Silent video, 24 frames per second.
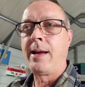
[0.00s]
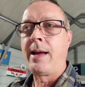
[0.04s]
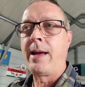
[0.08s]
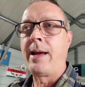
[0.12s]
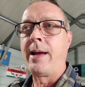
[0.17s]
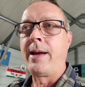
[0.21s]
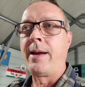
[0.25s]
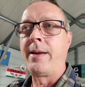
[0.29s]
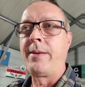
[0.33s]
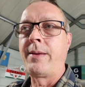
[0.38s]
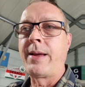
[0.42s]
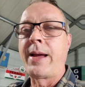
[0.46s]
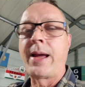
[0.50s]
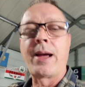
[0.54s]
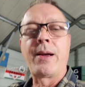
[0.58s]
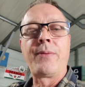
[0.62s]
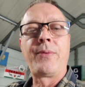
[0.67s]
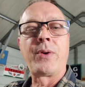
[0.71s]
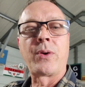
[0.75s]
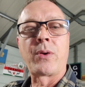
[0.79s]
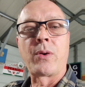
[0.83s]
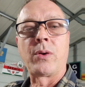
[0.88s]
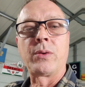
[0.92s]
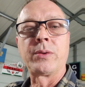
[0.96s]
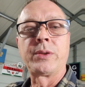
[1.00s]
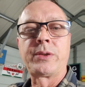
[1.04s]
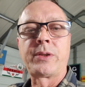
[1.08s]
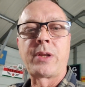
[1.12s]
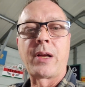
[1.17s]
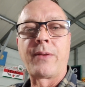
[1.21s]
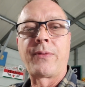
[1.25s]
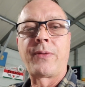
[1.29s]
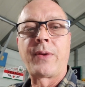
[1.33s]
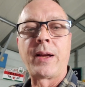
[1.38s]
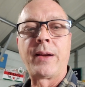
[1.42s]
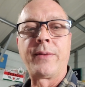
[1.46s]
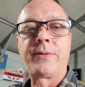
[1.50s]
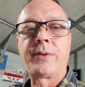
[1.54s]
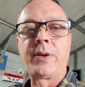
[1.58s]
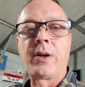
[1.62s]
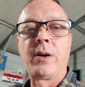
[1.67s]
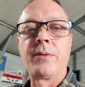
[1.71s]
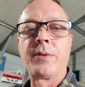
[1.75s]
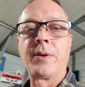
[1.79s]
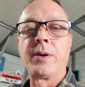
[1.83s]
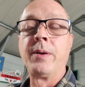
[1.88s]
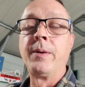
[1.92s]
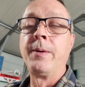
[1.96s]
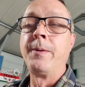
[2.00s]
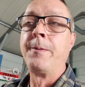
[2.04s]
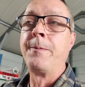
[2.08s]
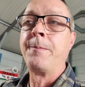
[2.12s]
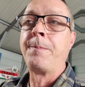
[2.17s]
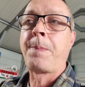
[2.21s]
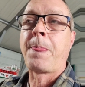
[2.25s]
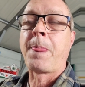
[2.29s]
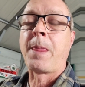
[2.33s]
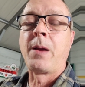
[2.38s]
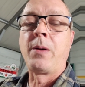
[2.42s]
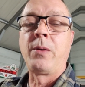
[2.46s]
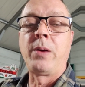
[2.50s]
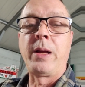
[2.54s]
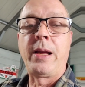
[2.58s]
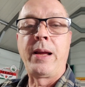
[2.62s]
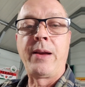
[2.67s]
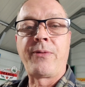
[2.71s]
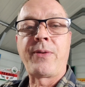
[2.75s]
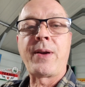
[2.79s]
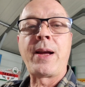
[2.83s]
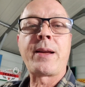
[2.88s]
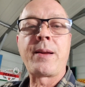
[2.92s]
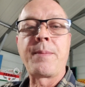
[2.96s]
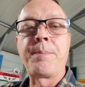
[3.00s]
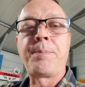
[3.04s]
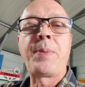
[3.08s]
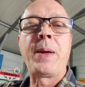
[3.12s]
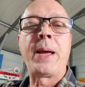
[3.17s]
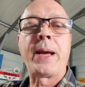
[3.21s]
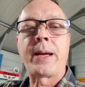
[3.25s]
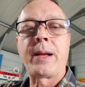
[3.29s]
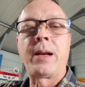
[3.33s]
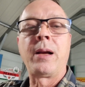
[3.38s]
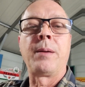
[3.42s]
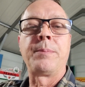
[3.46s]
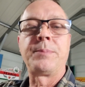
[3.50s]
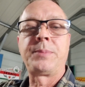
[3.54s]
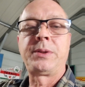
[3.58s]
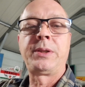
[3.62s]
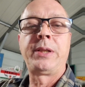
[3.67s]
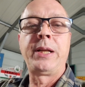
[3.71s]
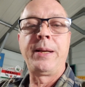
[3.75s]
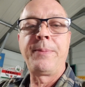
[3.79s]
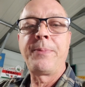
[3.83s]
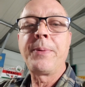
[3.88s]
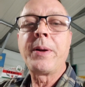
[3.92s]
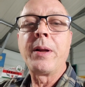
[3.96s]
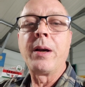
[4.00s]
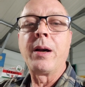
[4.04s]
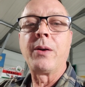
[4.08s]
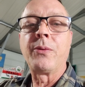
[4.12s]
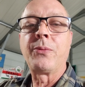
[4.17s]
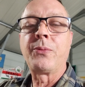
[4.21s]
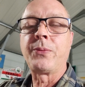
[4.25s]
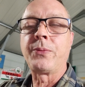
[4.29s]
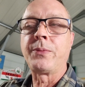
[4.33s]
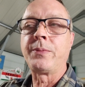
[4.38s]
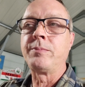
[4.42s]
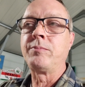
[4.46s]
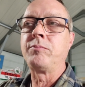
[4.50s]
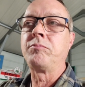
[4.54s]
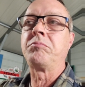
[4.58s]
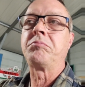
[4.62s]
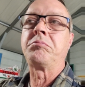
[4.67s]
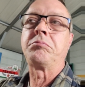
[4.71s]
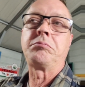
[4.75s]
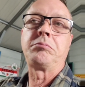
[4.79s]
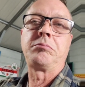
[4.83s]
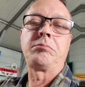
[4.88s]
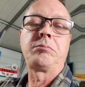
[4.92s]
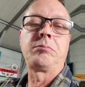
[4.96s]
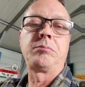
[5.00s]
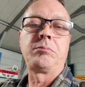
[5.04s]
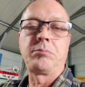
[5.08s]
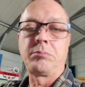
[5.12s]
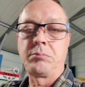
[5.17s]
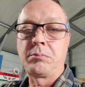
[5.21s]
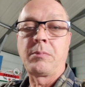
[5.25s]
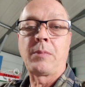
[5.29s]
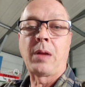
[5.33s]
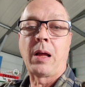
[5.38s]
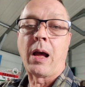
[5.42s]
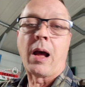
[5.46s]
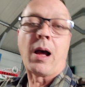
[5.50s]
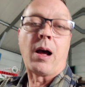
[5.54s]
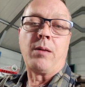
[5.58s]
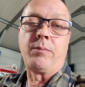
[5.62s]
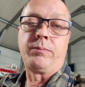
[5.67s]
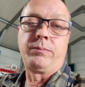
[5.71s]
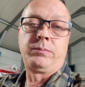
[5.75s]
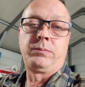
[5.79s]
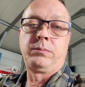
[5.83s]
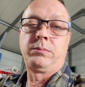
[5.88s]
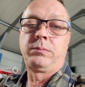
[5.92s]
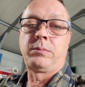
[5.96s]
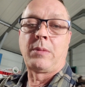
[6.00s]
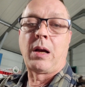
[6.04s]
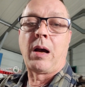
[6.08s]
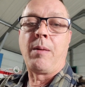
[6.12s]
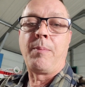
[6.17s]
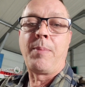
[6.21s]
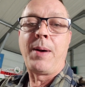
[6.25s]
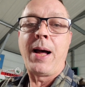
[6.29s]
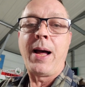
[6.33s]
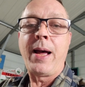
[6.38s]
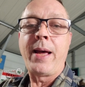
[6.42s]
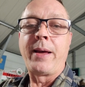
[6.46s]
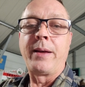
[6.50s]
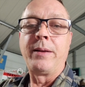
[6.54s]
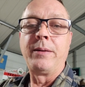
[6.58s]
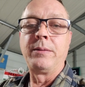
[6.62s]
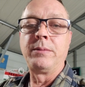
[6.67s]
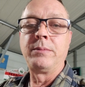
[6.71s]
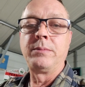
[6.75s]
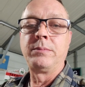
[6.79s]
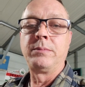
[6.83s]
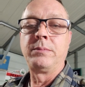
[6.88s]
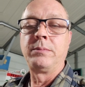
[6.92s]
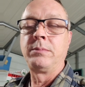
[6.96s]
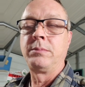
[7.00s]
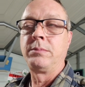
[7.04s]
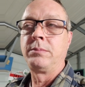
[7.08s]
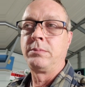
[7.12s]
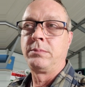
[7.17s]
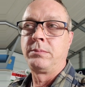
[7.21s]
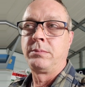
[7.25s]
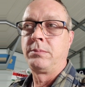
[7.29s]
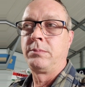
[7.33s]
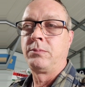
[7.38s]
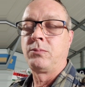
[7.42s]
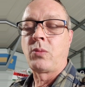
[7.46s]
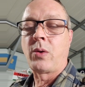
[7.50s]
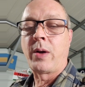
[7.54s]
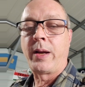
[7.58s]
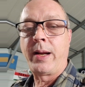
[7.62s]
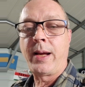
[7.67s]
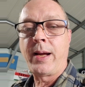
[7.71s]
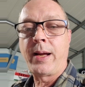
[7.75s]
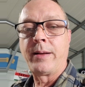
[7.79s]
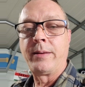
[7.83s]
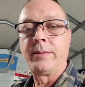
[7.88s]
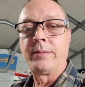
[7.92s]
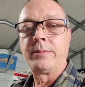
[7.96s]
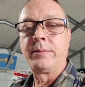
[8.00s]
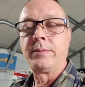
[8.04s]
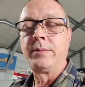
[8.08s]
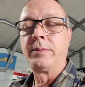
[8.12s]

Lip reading: and they have their old stuff left over. If I can pick it up cheap enough, I'll buy it. Why not?